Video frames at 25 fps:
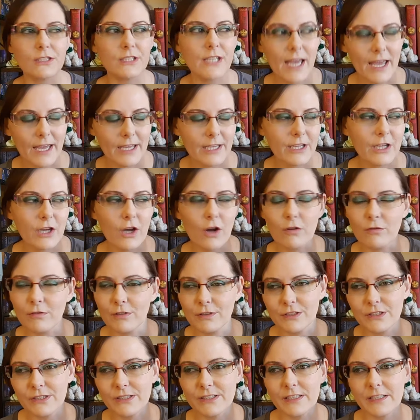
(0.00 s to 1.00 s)
taking
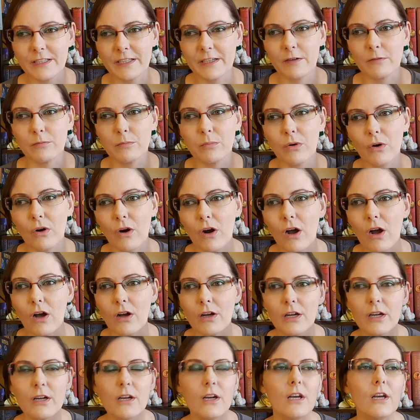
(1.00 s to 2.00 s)
over the city of
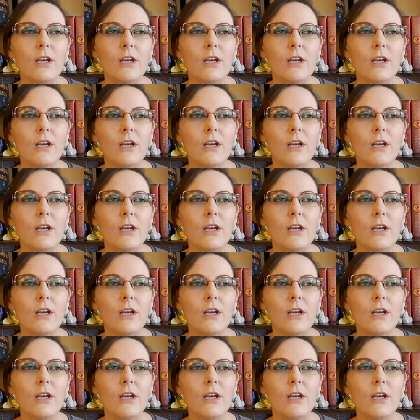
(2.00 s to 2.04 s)
Prague.